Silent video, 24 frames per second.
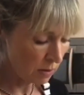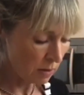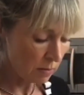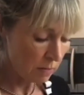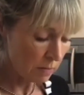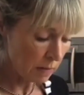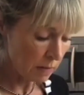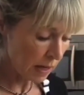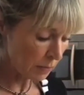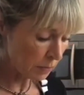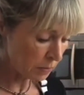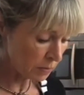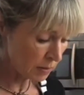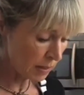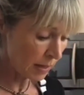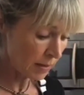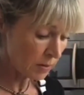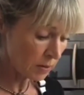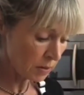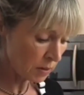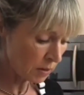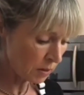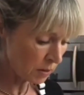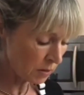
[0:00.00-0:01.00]
may I
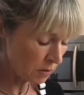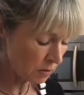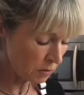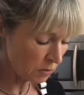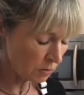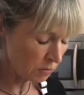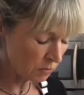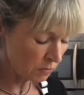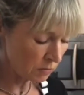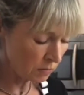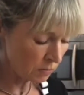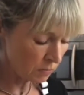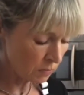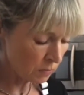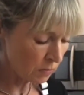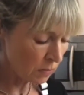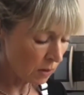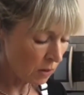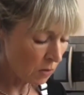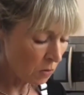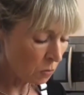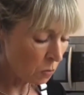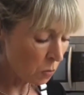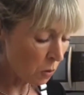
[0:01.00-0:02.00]
present to you
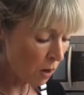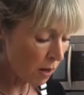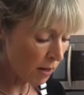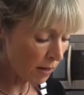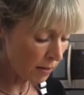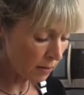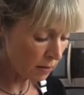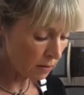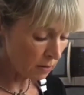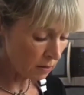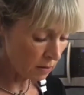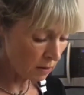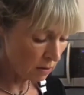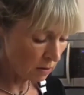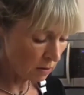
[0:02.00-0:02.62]
one